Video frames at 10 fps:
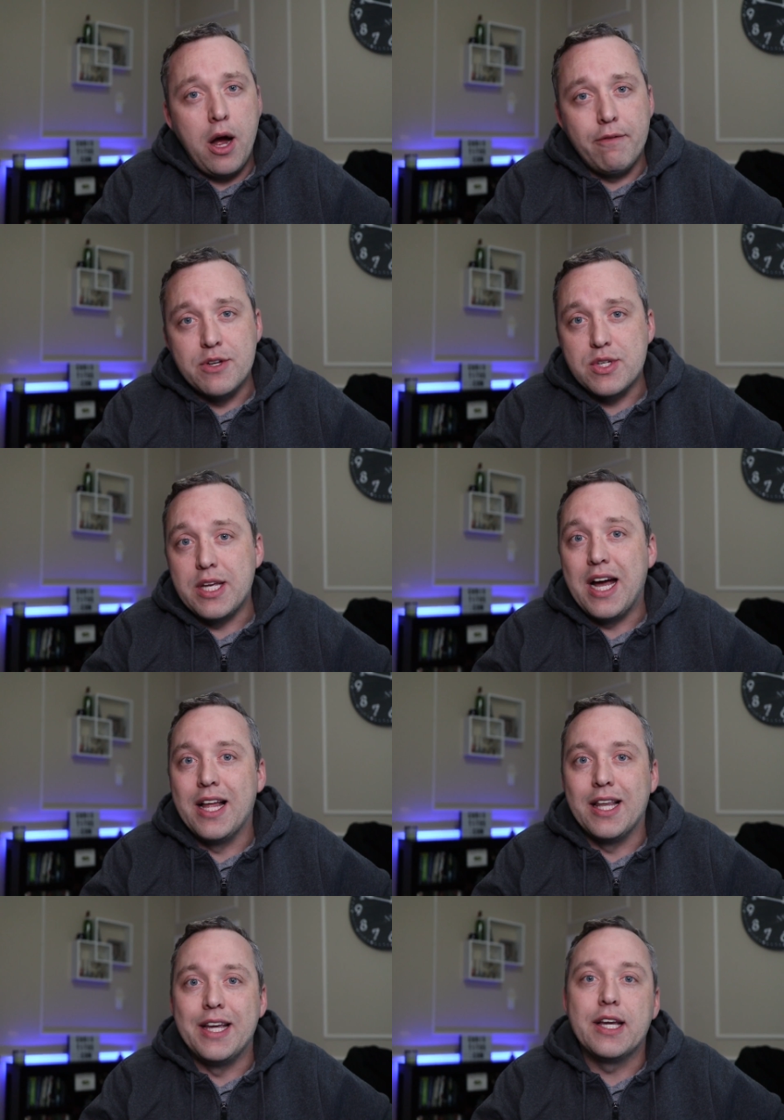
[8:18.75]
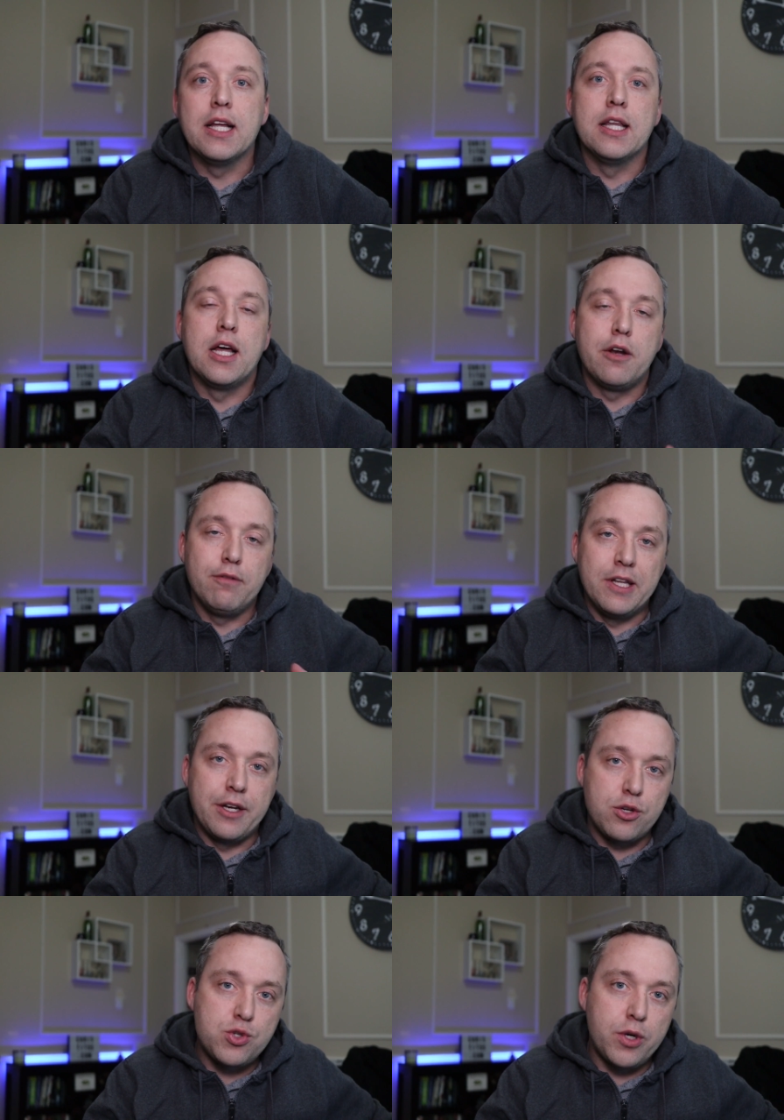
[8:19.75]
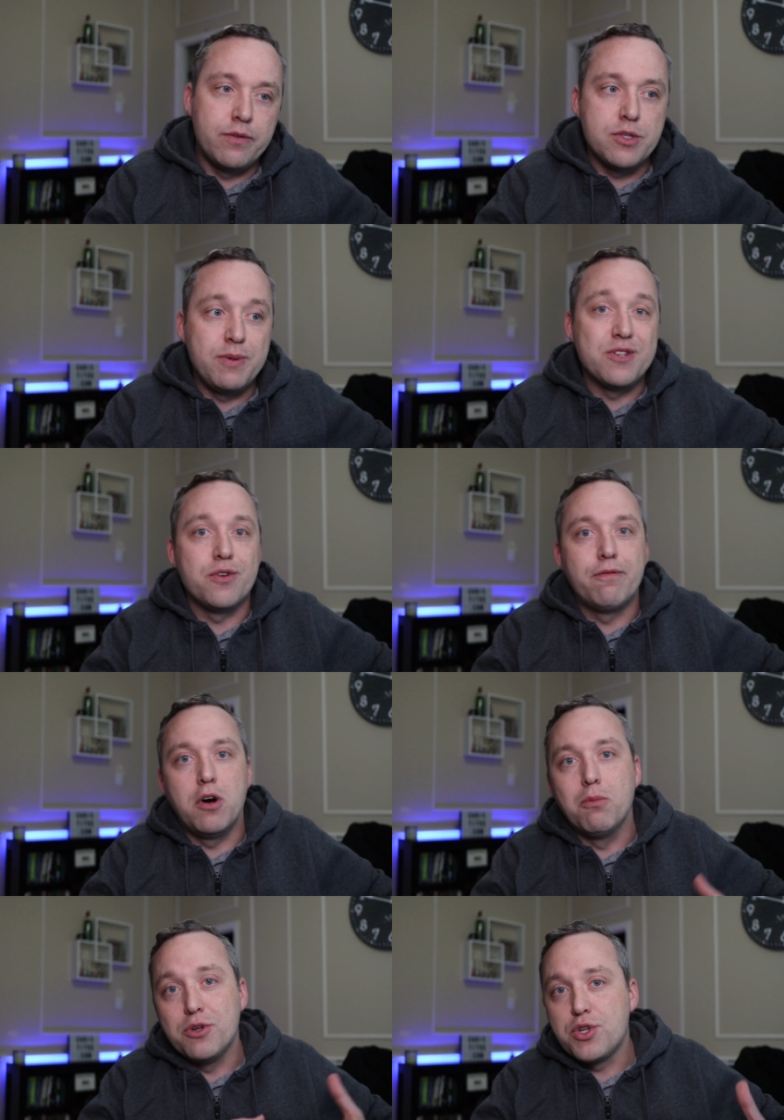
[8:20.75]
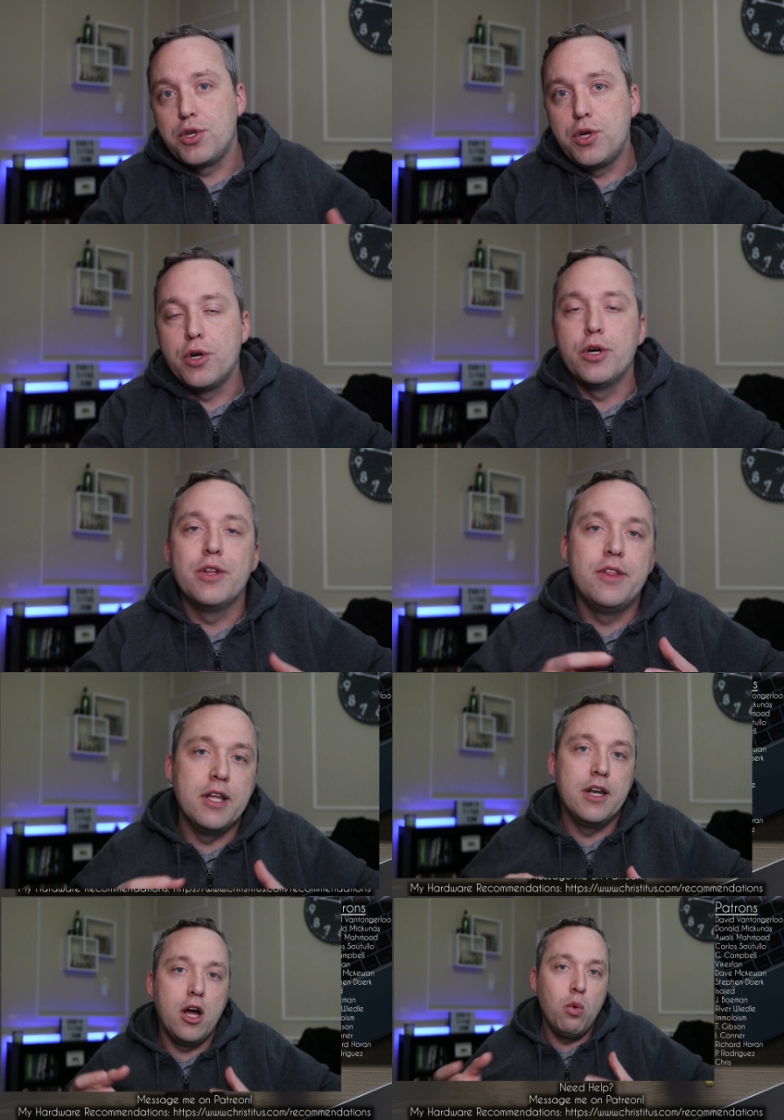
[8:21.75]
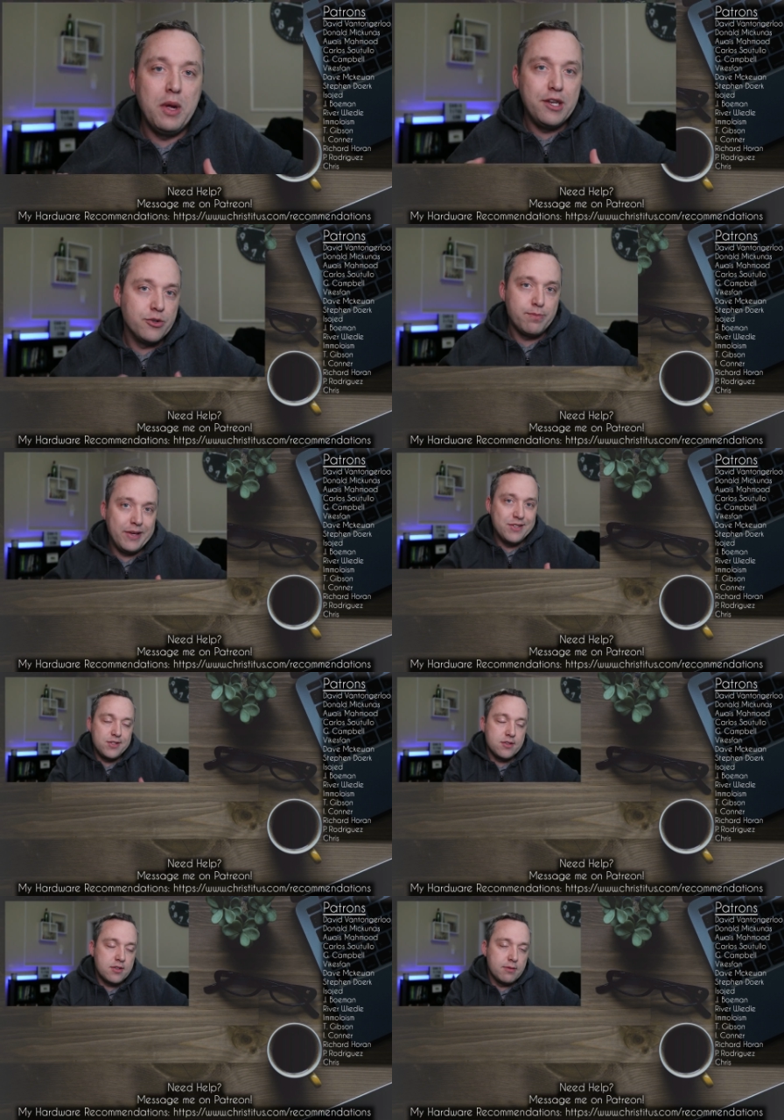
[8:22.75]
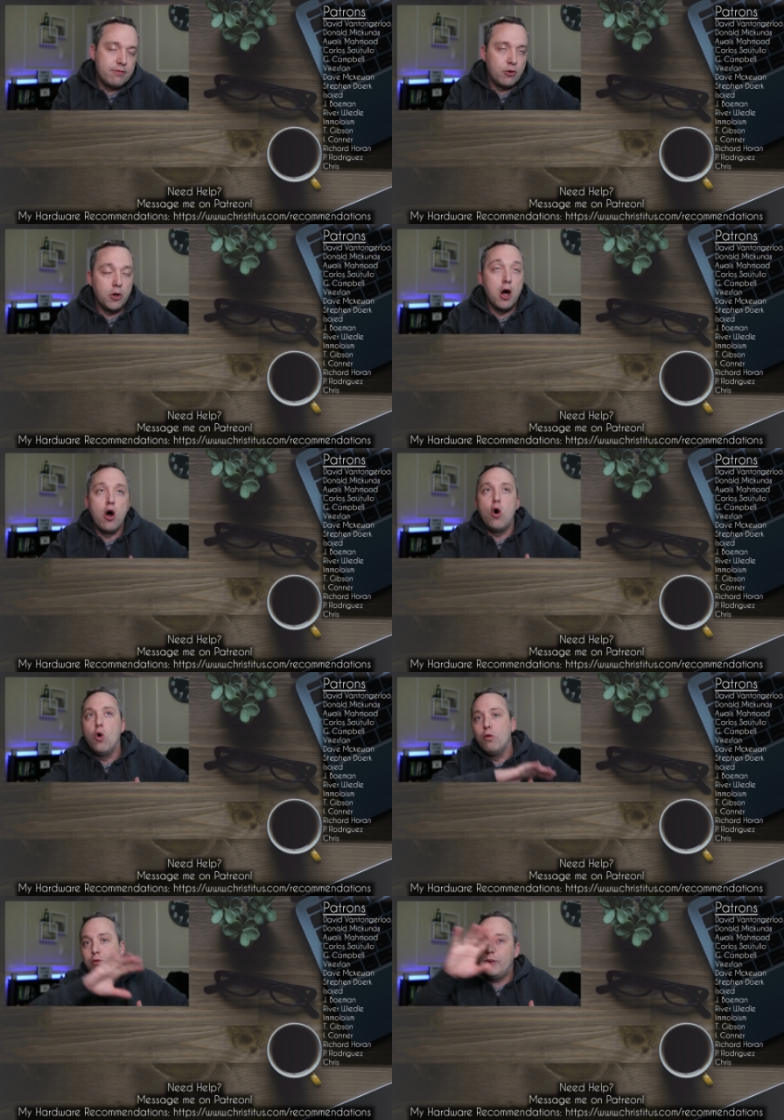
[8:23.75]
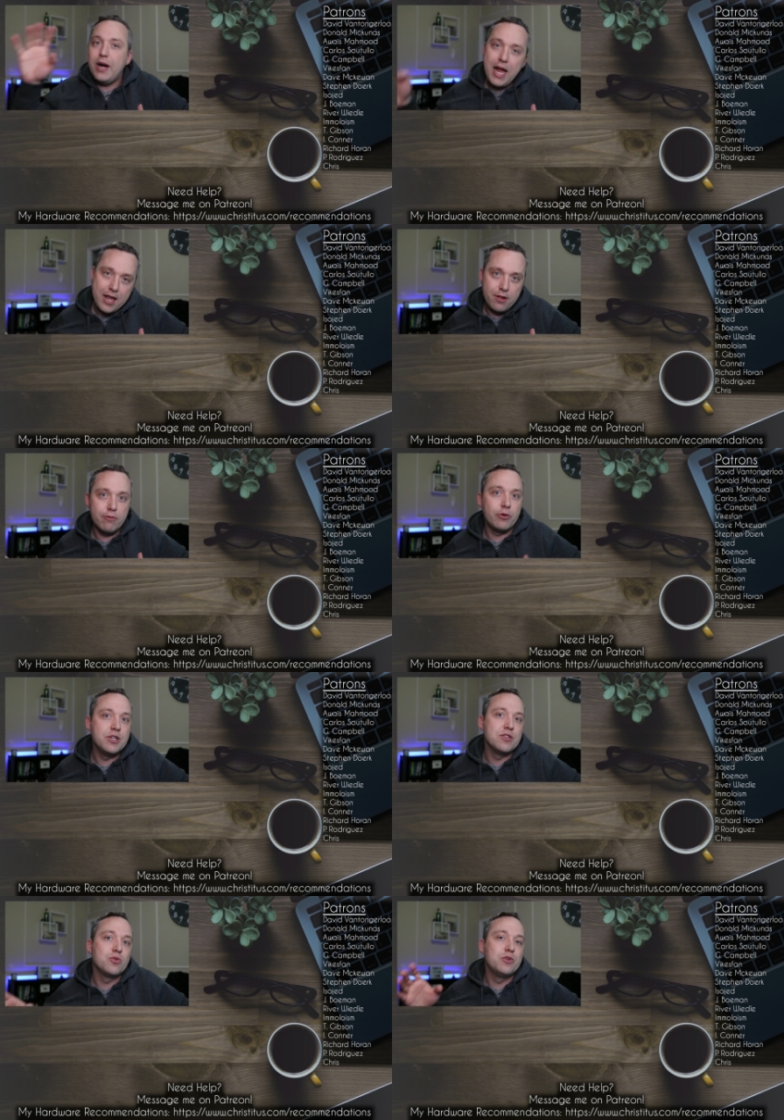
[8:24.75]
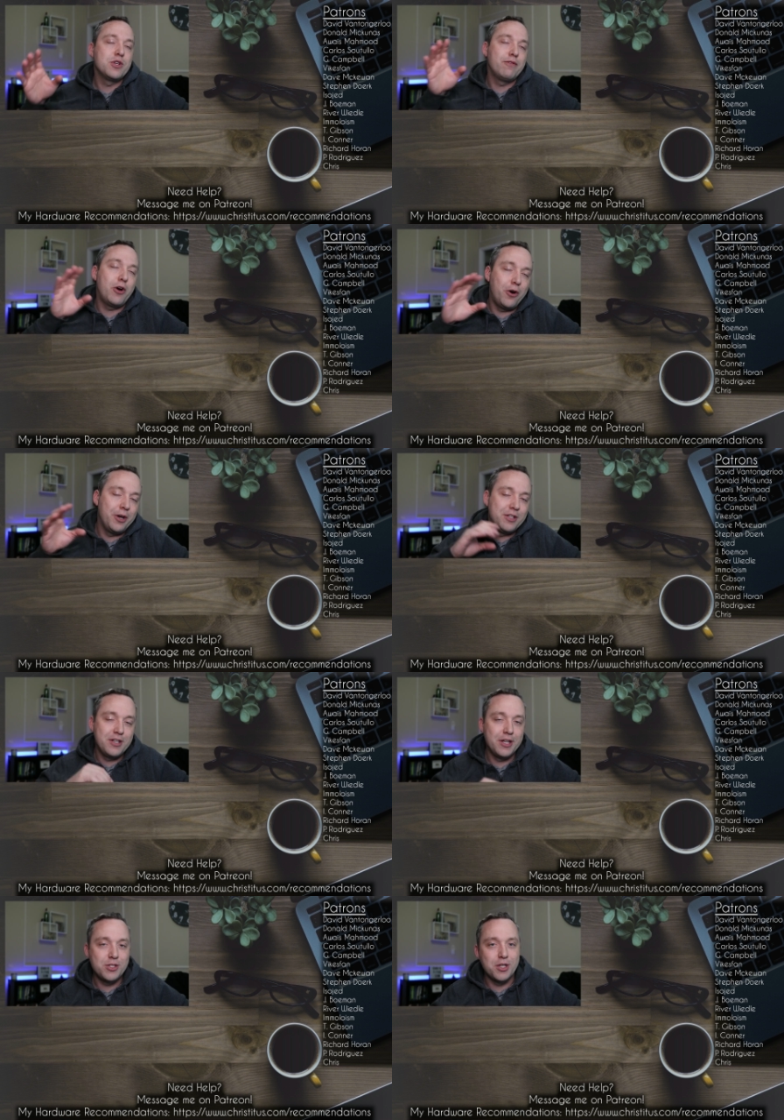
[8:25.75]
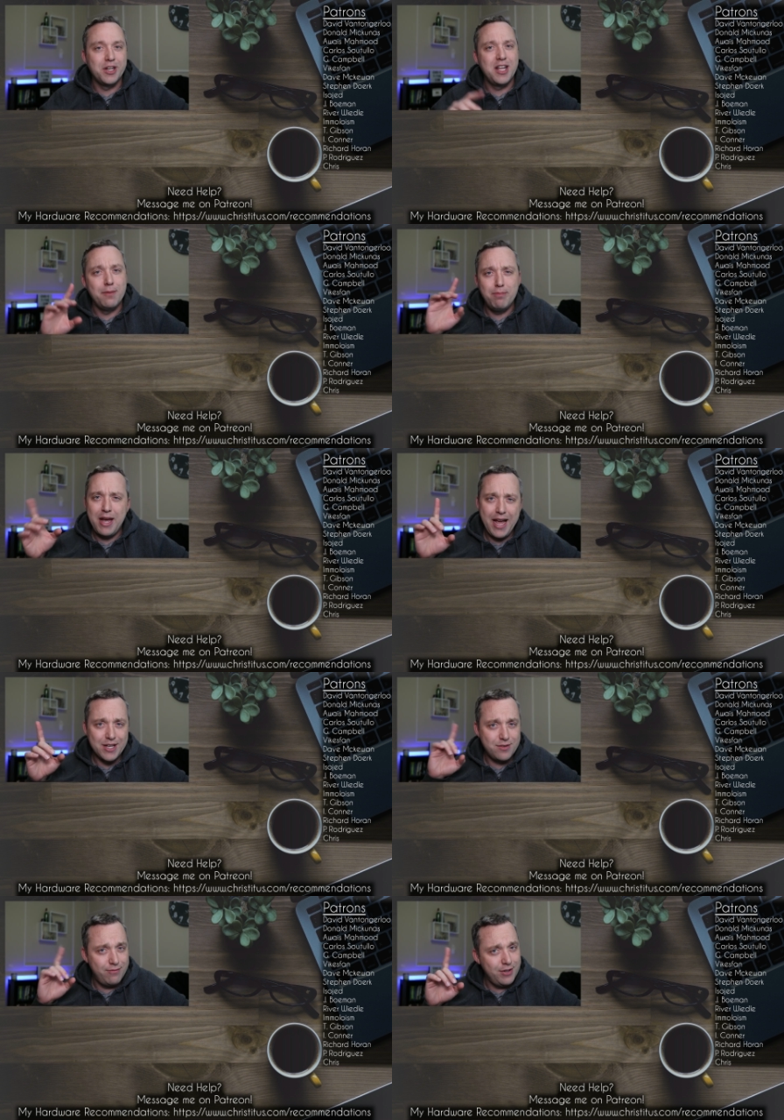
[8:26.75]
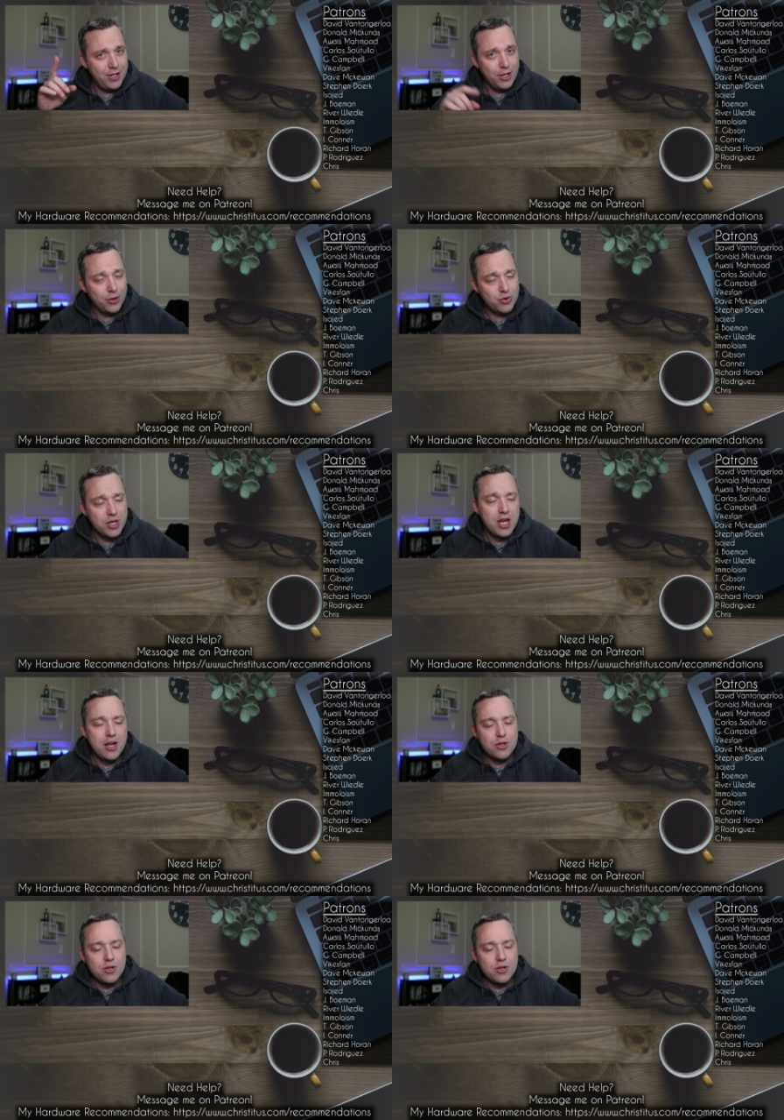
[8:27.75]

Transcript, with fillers: obviously I like a lot of Linux servers because they're far more secure than a Windows-based system for a whole variety of reasons, which I've already touched on in past videos.